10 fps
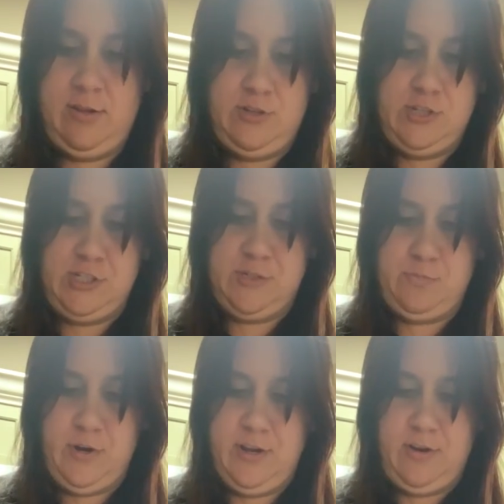Just
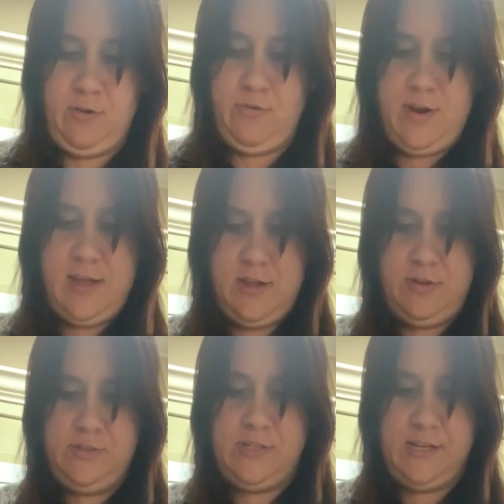spread it
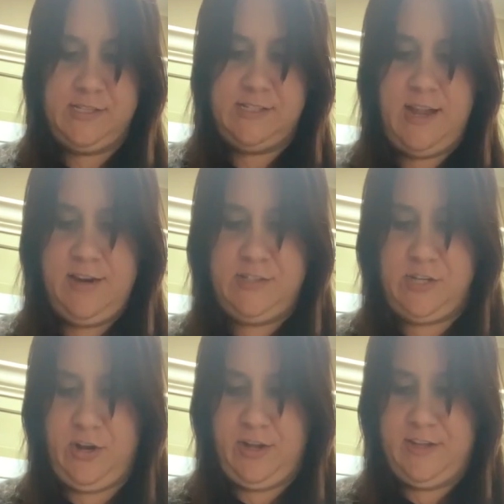around. It's not a
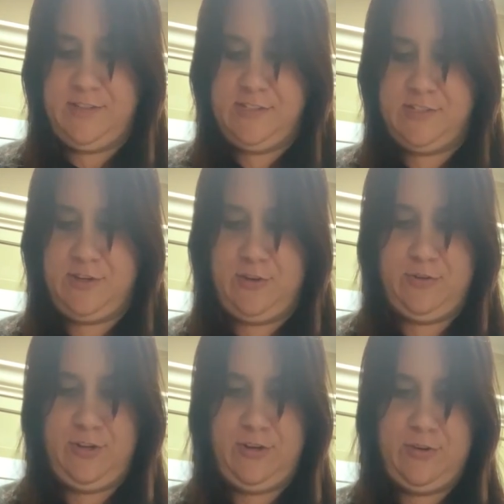ton, so
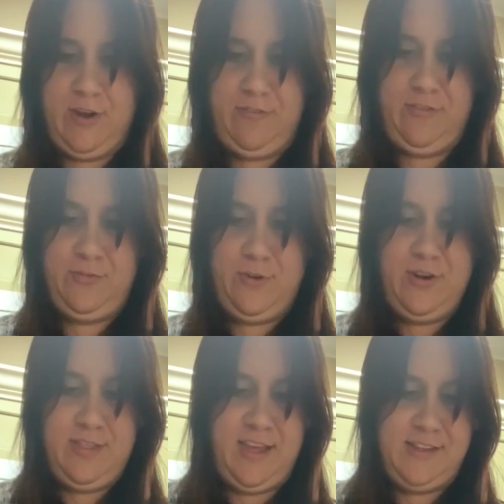you don't have to
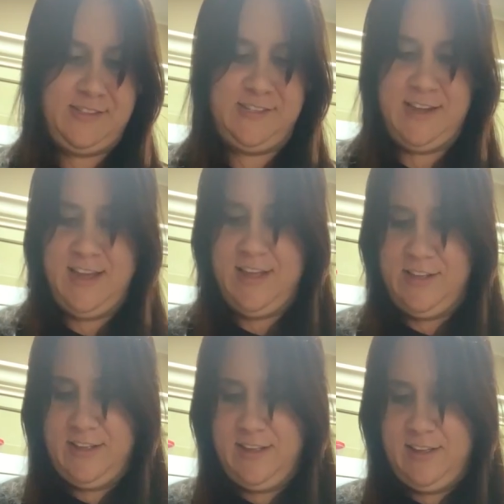worry. It's
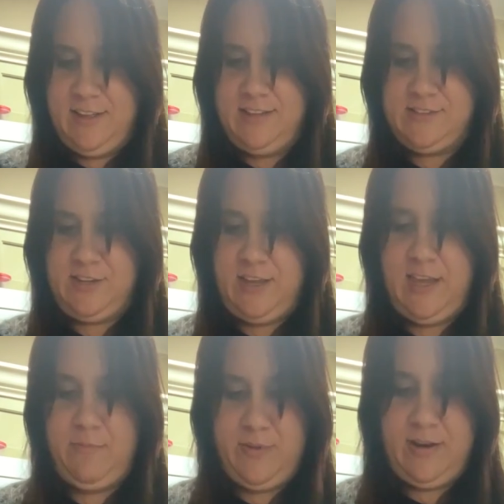gonna
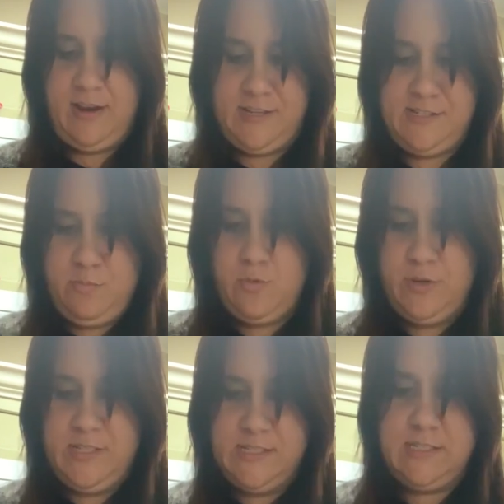keep it nice and
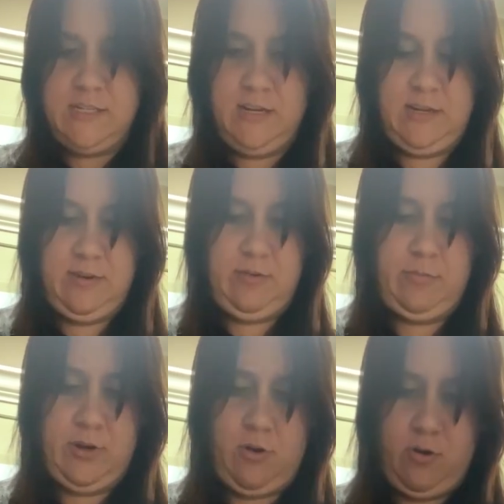moist. Rub
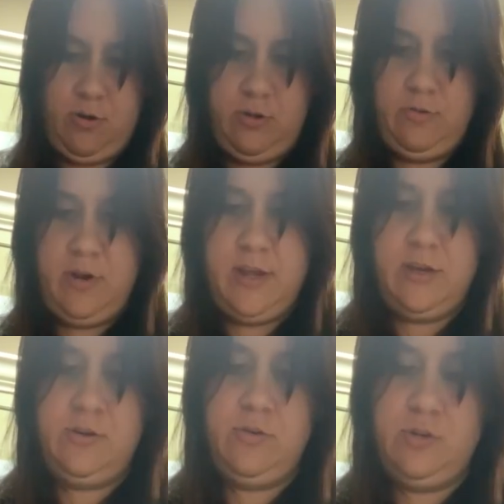it all
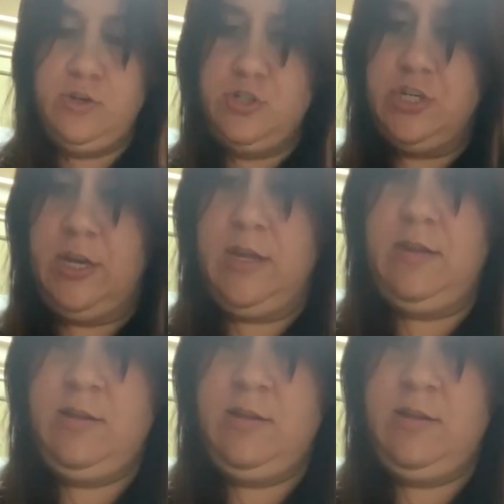around on your chicken.